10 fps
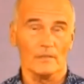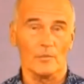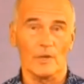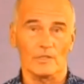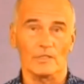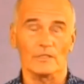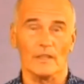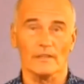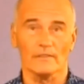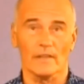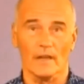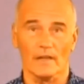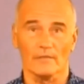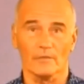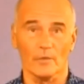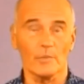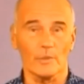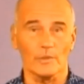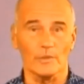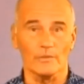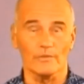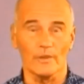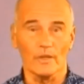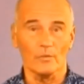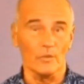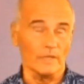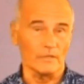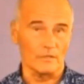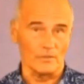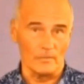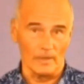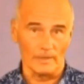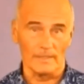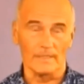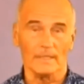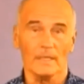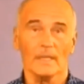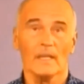the precious light of God for a period of weeks or months